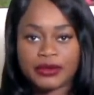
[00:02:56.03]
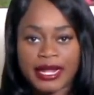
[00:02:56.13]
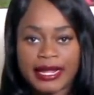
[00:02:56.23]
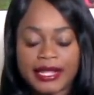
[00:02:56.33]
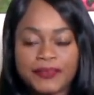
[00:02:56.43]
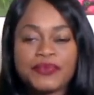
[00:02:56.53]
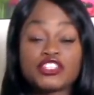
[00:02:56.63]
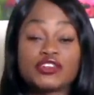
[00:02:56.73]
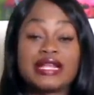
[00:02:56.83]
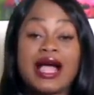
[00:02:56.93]
Okay.
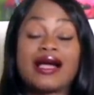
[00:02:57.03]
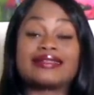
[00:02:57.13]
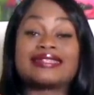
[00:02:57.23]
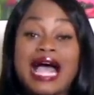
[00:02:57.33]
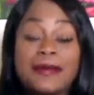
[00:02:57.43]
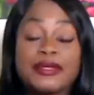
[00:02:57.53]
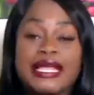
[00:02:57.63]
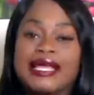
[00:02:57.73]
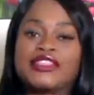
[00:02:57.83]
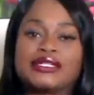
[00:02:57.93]
So now on top of
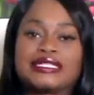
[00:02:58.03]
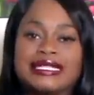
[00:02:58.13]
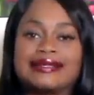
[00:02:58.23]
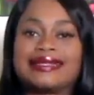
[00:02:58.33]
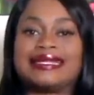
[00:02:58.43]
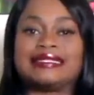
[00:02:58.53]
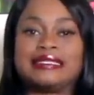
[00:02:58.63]
that, they're saying that he